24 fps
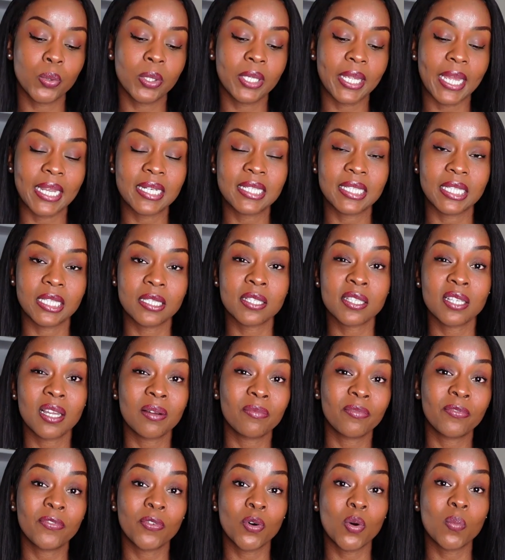getting
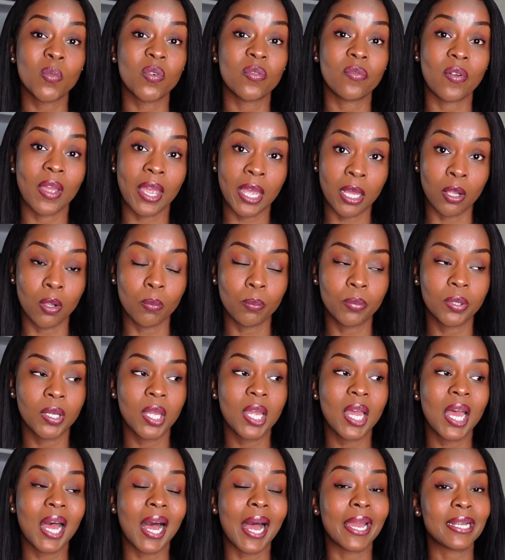some form of help,
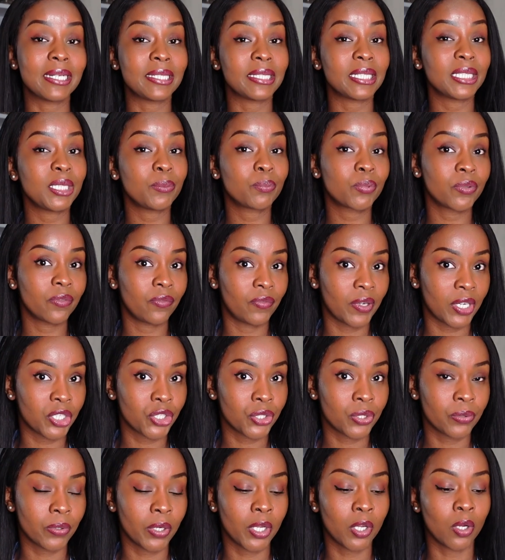ideally
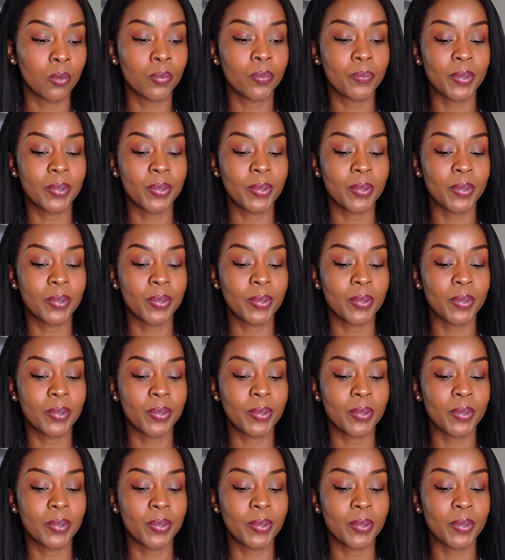professional help,